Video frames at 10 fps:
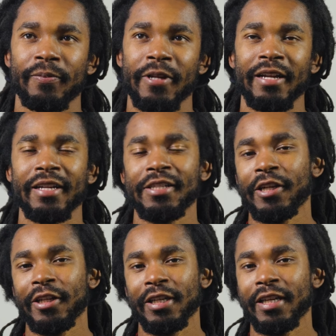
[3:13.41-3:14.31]
not
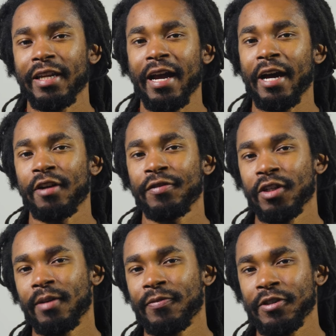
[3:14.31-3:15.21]
necessarily getting out of
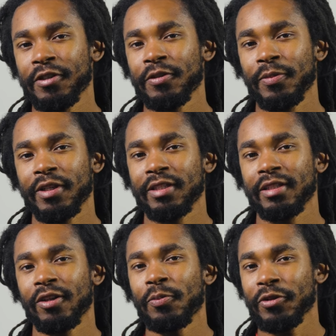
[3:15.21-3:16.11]
your comfort zone, but
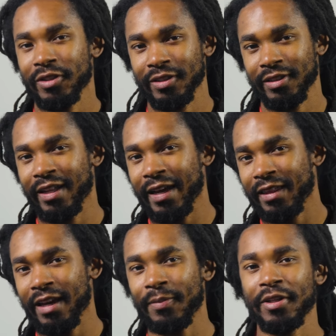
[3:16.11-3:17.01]
it's almost
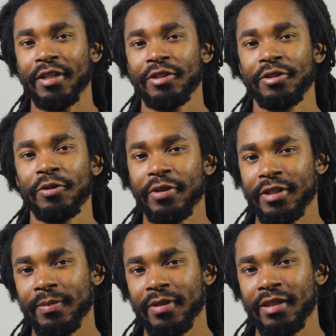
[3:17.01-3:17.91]
like that because you're
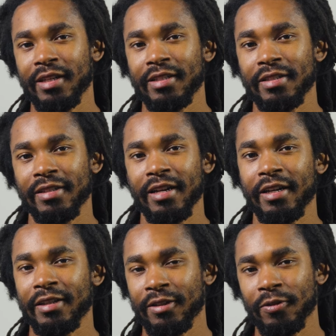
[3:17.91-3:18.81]
doing something that's
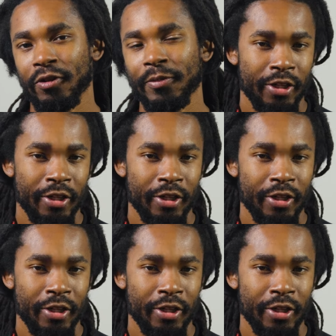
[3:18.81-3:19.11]
not in the norm.